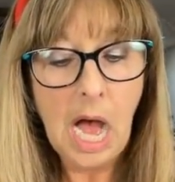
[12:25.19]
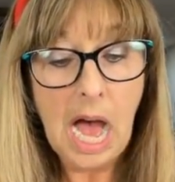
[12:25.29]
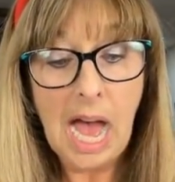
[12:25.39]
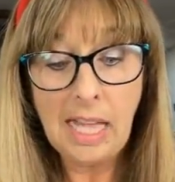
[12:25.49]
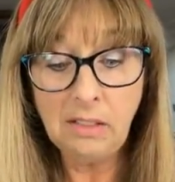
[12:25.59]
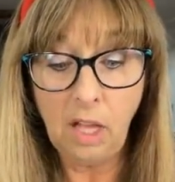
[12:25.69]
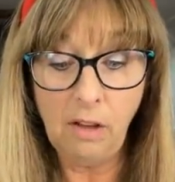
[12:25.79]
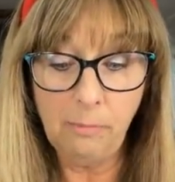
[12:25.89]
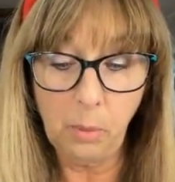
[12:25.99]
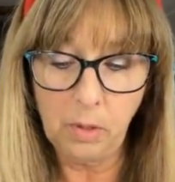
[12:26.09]
I
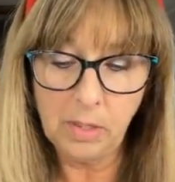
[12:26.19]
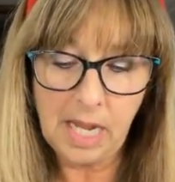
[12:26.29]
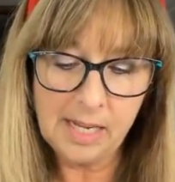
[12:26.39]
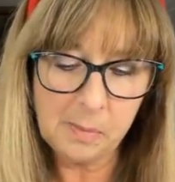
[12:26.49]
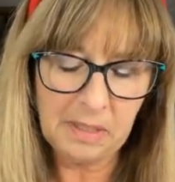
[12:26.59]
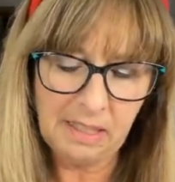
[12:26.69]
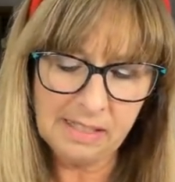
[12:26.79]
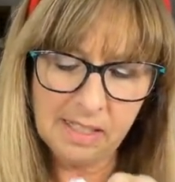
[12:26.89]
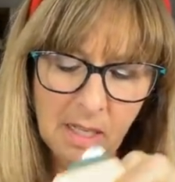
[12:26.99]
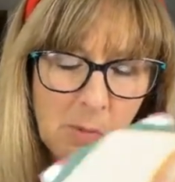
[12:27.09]
love border dies, but
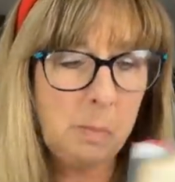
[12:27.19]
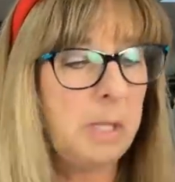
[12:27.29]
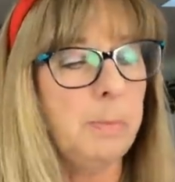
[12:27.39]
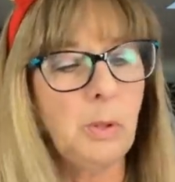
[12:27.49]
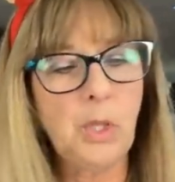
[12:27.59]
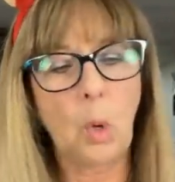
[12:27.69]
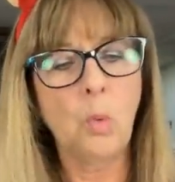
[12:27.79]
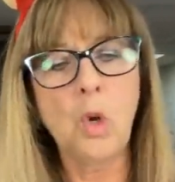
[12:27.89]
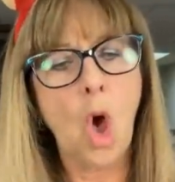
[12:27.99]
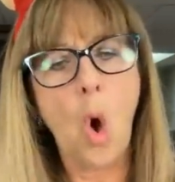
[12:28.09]
lots of times people
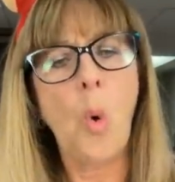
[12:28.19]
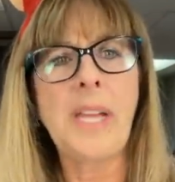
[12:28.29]
don't know